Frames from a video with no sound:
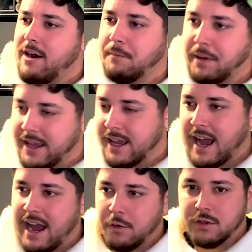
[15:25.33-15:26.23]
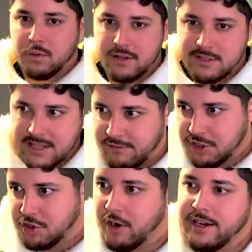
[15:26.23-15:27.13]
I'm playing a guy who has won 7
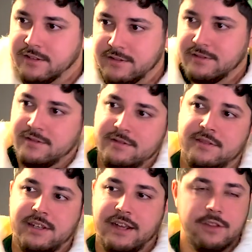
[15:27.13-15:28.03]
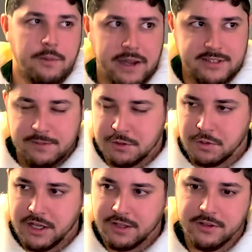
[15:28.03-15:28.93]
straight, even though my team is
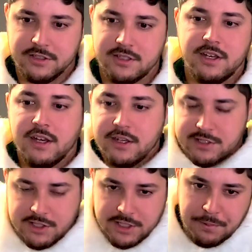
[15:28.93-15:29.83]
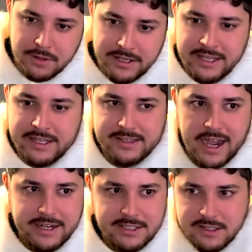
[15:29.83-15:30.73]
ridiculous. Sleeper League,
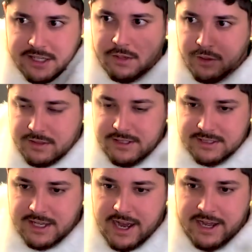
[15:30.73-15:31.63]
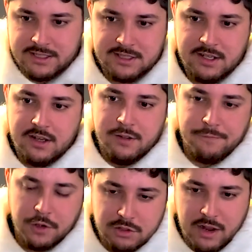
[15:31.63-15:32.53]
Dynasty League with these guys.
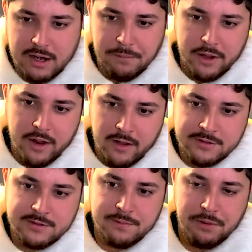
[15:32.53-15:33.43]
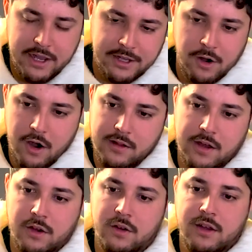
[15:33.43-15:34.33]
First round of playoffs, playing
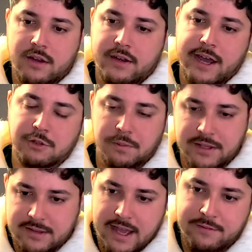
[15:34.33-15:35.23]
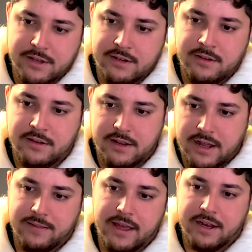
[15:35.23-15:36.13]
Carlo. Next would be David.
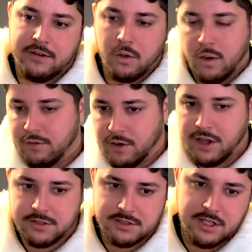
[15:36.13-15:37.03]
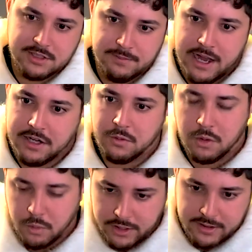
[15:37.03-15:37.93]
And then whoever else, doesn't matter. We're
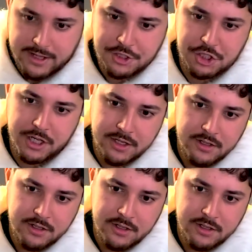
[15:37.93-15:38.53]
winning that shit.